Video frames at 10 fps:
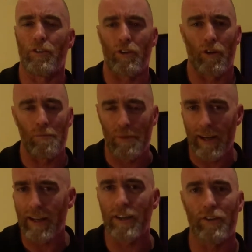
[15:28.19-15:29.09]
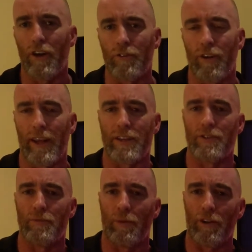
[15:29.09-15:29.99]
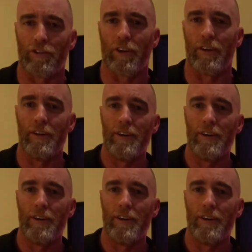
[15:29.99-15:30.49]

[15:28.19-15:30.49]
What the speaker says: completely don't relate to posture